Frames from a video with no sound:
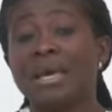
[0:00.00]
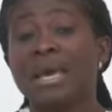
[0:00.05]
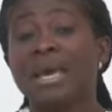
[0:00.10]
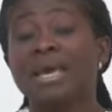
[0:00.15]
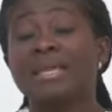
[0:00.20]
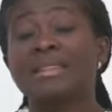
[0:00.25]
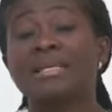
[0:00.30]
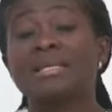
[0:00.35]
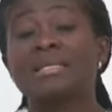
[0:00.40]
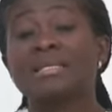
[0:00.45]

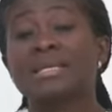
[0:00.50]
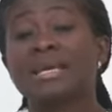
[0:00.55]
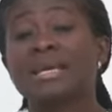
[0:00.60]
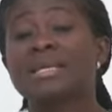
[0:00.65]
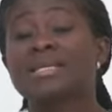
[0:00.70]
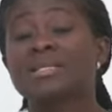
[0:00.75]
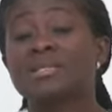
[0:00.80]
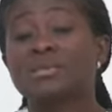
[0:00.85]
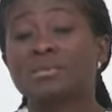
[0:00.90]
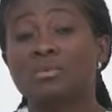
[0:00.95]
In this
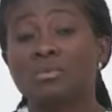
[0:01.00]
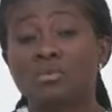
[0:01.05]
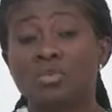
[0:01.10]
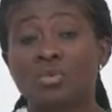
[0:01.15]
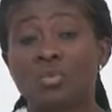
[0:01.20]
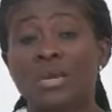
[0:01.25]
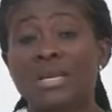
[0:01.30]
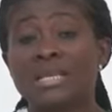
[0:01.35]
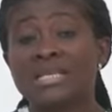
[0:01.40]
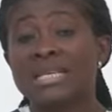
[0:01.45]
case,
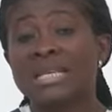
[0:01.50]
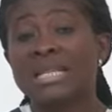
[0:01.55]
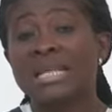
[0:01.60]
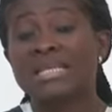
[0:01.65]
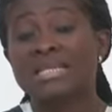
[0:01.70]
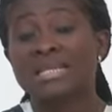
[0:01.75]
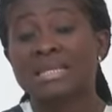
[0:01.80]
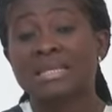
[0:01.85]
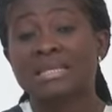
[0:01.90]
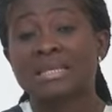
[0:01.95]
do we say
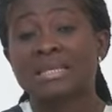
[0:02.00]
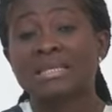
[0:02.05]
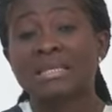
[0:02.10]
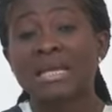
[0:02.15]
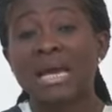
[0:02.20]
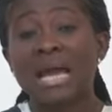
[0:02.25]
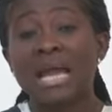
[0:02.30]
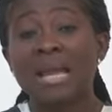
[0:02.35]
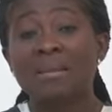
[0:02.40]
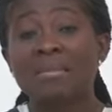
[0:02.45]
that is the
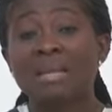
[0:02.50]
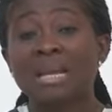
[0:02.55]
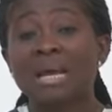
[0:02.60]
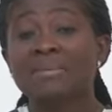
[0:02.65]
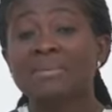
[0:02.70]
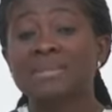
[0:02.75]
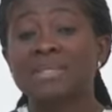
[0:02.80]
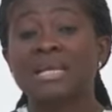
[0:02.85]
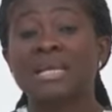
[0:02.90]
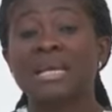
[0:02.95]
time
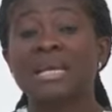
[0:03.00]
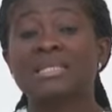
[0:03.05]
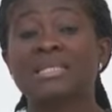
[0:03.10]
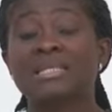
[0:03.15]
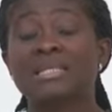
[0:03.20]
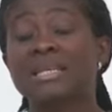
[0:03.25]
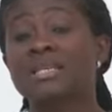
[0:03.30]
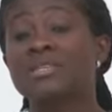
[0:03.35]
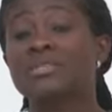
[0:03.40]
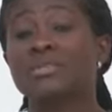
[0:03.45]
lapse that has
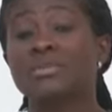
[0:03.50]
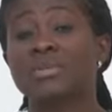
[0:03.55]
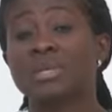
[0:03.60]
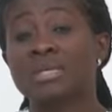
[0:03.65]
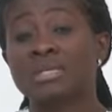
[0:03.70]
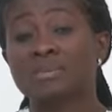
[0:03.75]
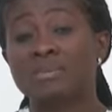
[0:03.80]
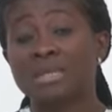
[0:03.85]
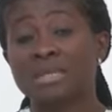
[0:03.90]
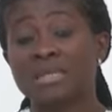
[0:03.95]
changed
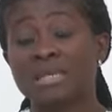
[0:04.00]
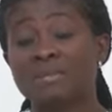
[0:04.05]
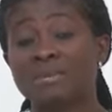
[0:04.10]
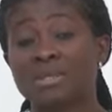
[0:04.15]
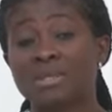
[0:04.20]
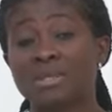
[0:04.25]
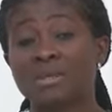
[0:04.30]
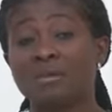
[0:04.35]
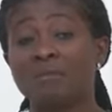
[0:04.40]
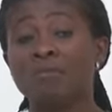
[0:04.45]
students'
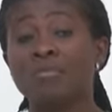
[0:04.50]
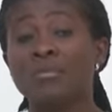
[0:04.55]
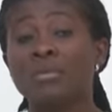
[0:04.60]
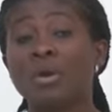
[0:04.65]
perception,